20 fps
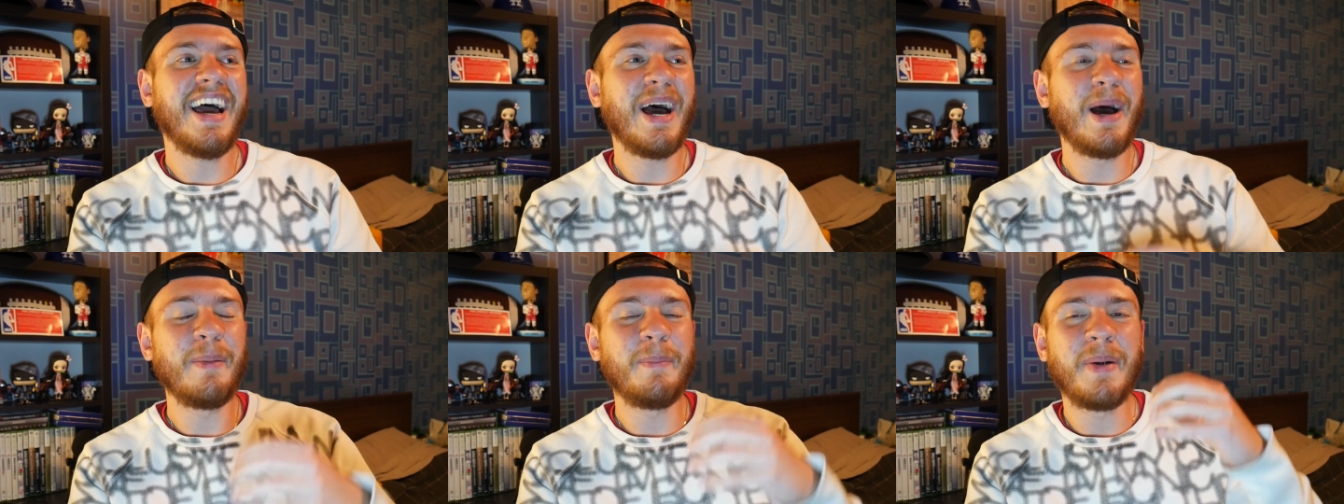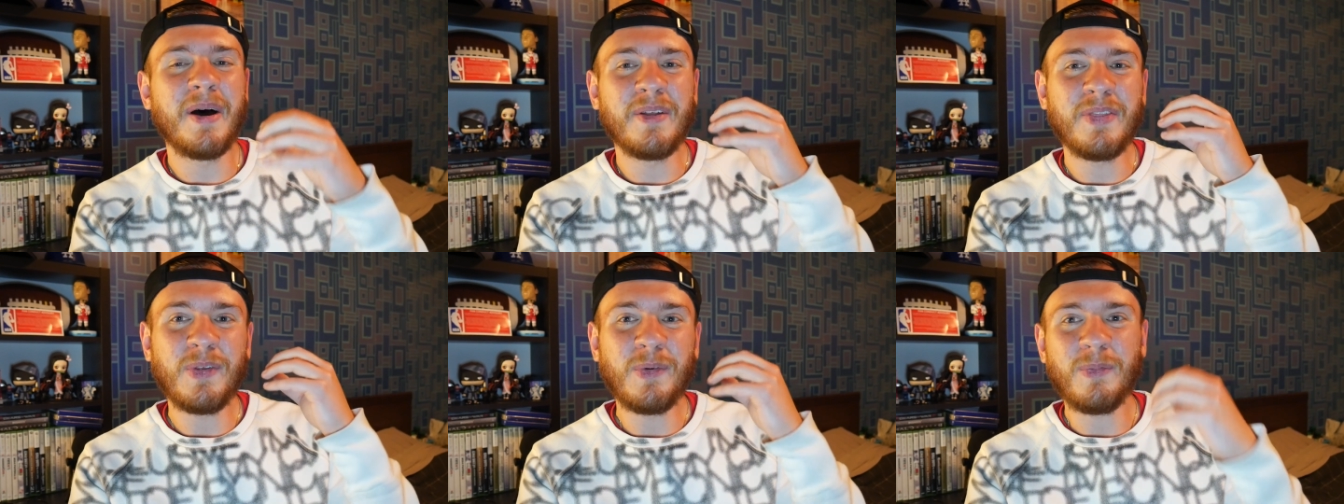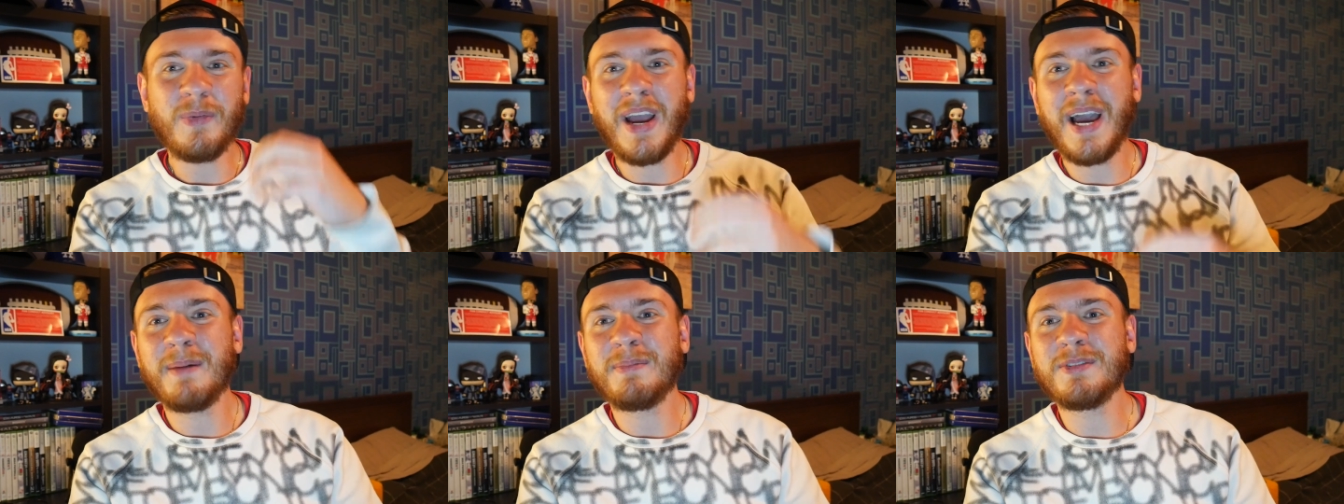about the
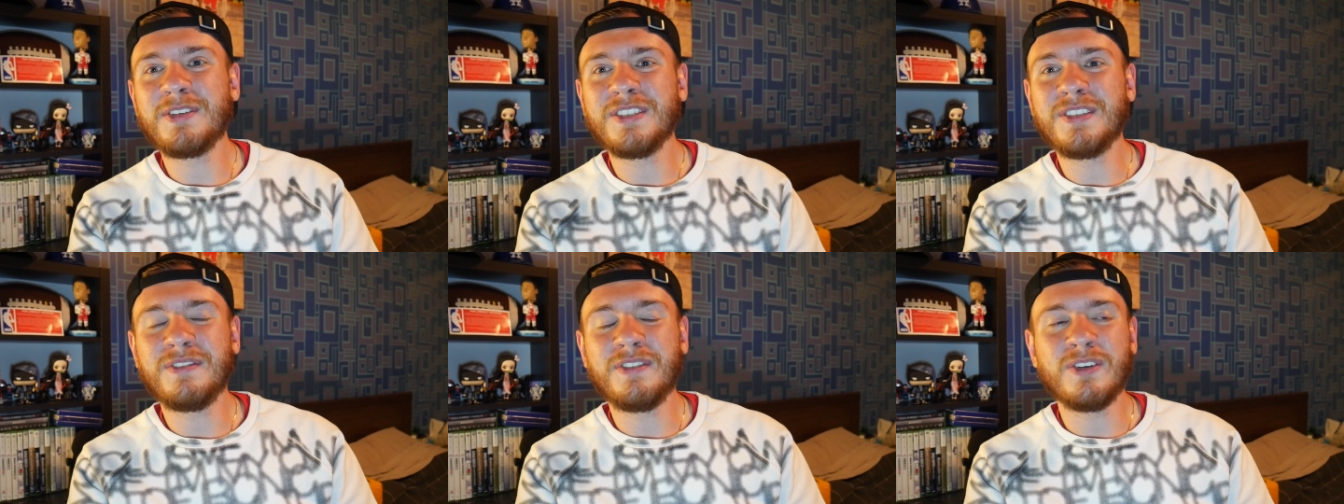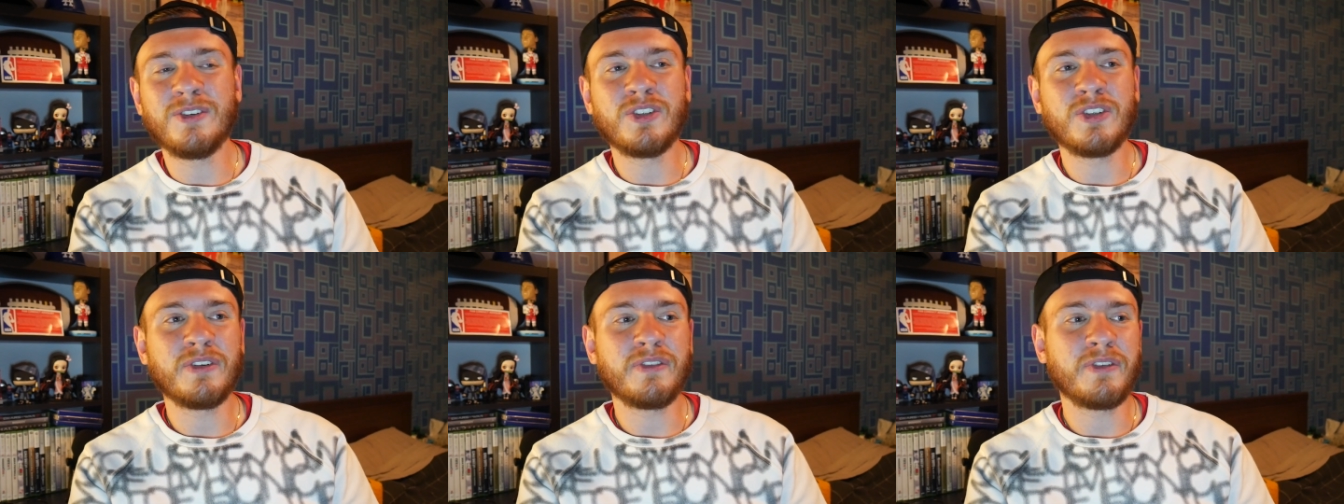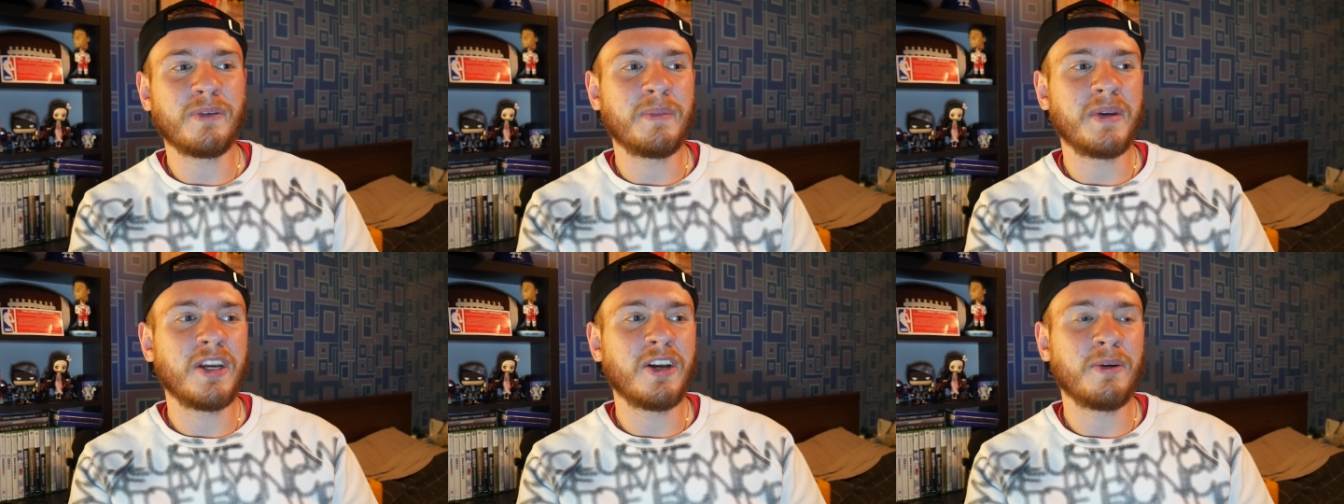Raptors' future
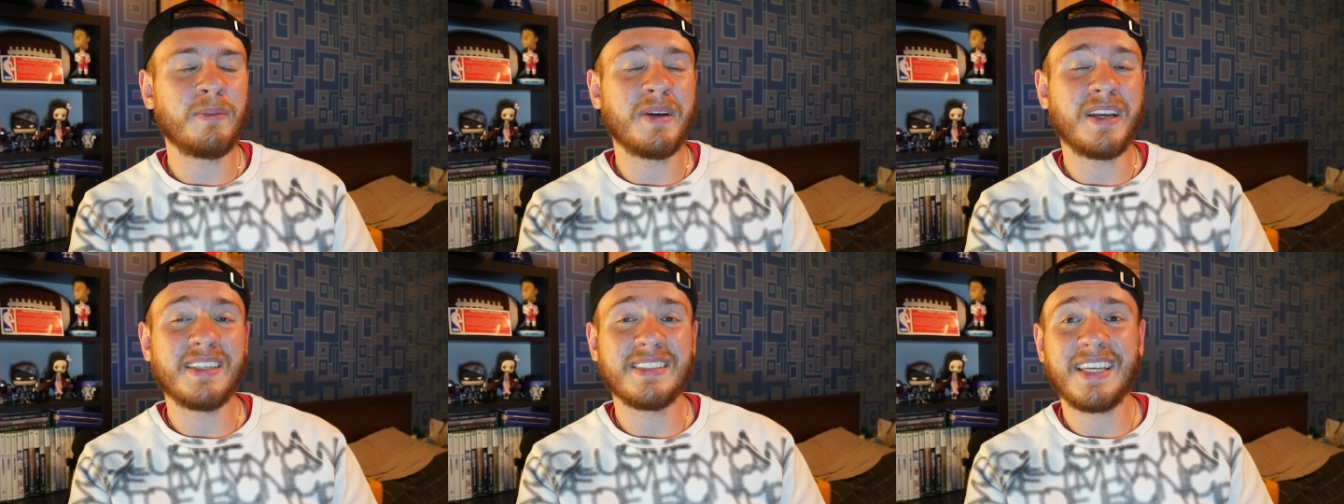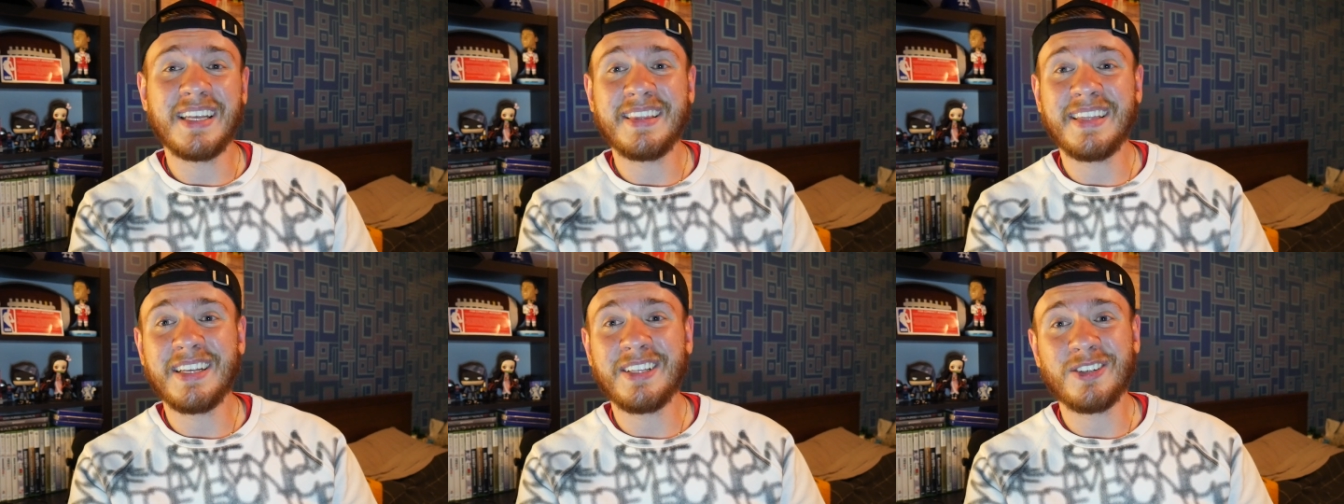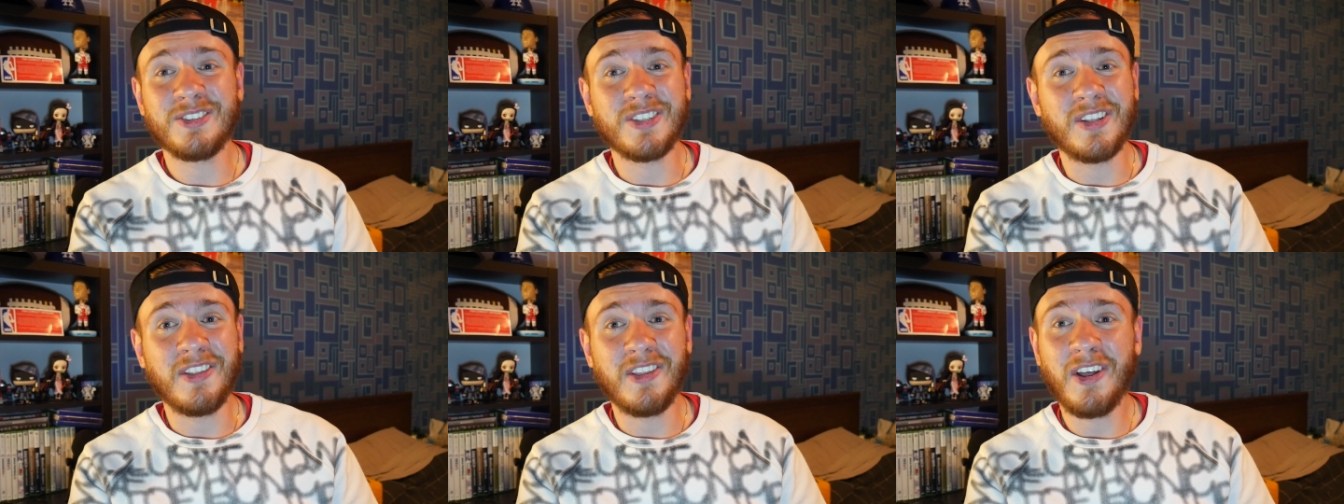from here because I think
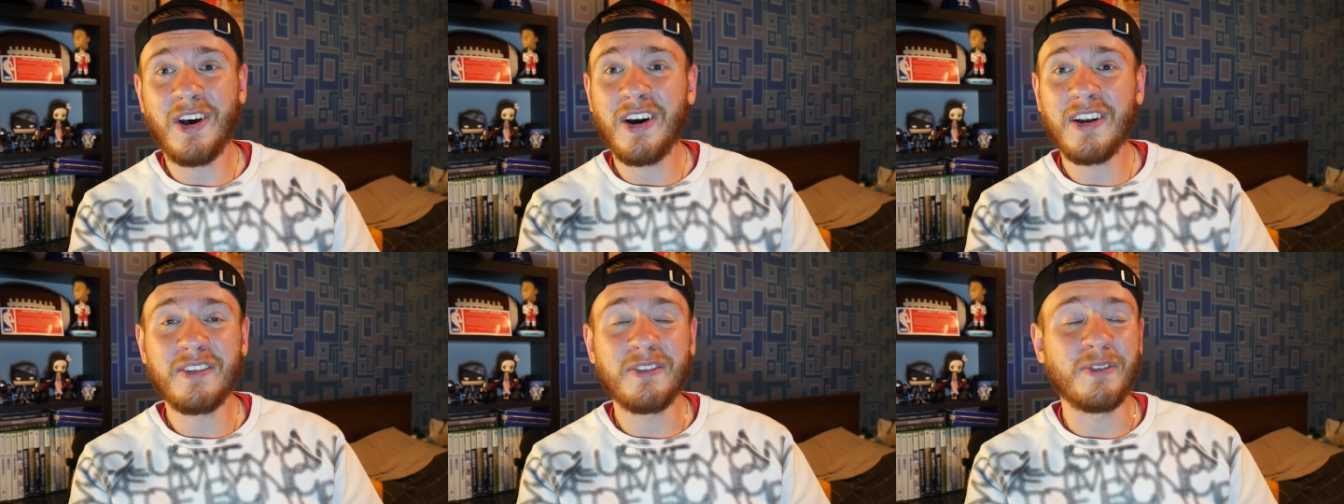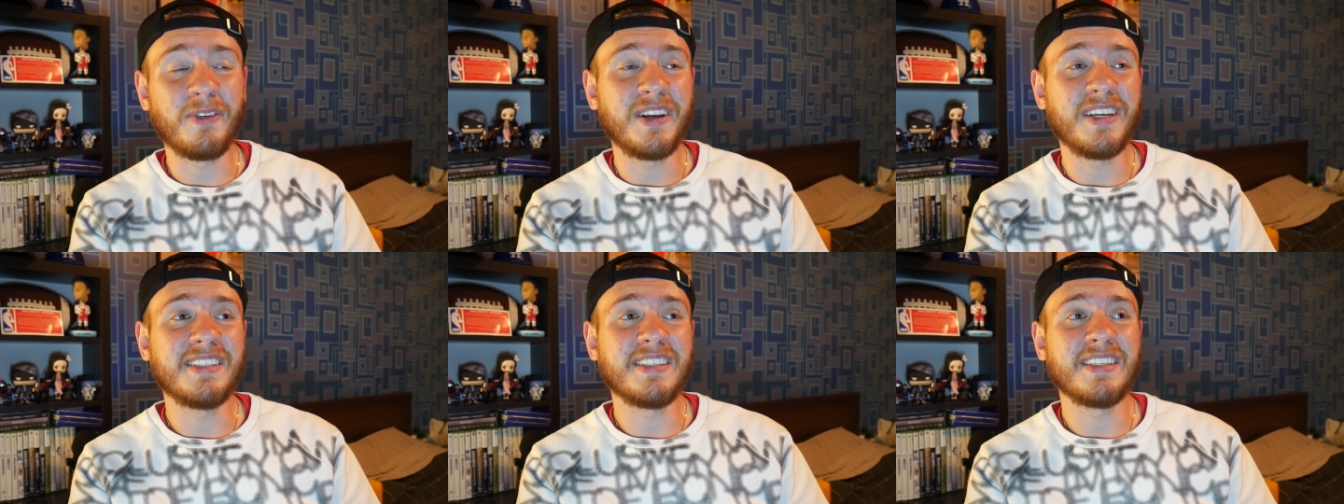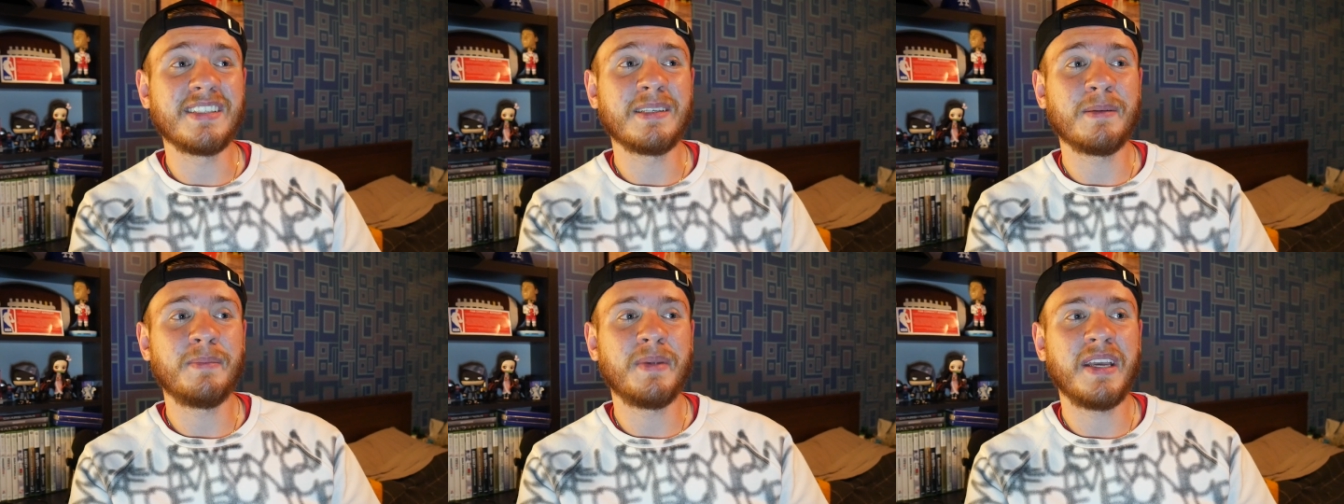there's a lot of
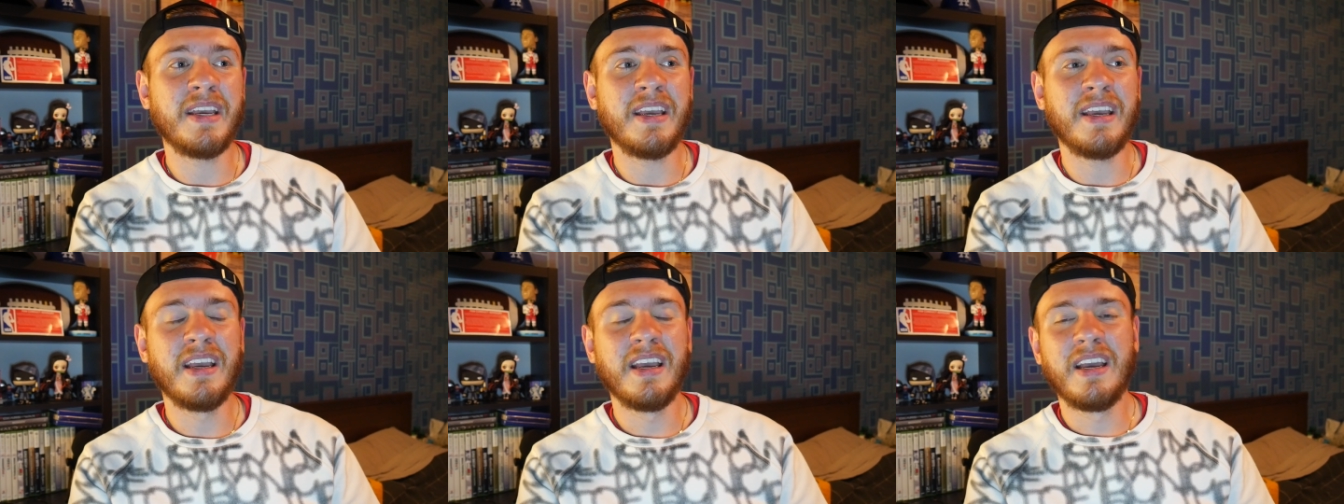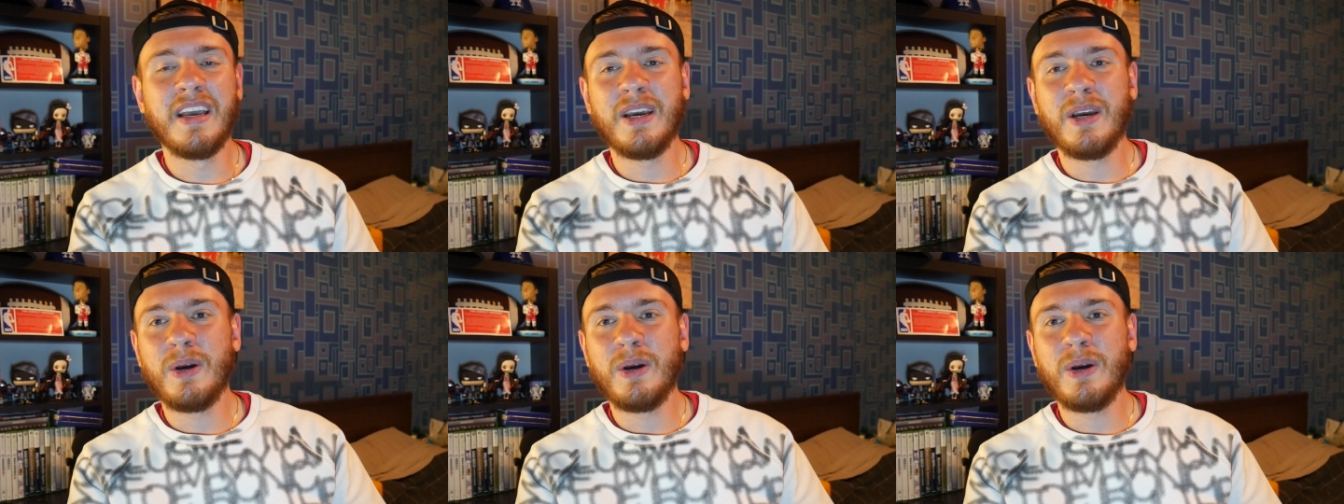reason to be.